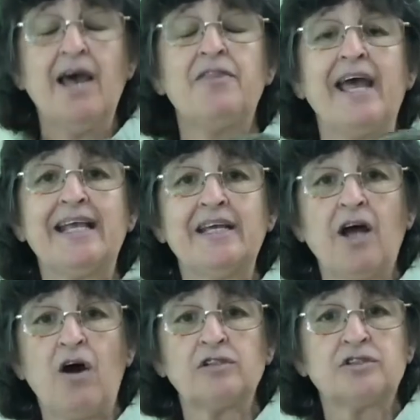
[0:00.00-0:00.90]
they can
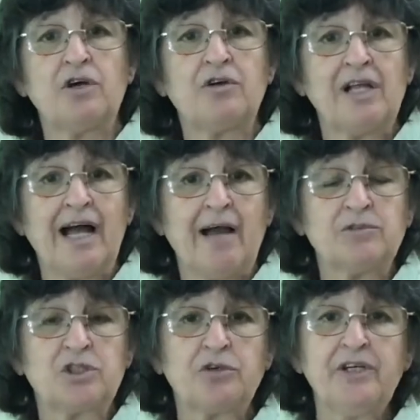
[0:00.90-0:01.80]
also climb
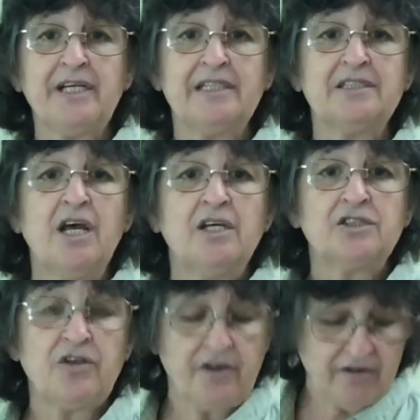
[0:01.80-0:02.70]
trees,
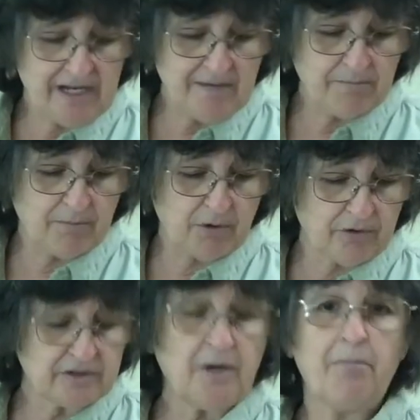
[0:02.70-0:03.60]
so they'll eat
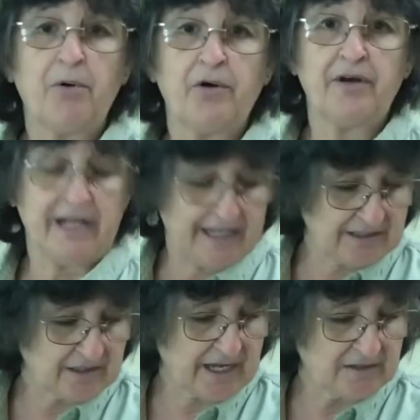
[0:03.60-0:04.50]
birds, bird eggs,
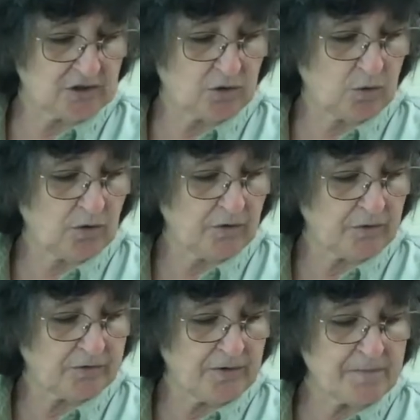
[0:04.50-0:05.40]
and squirrels.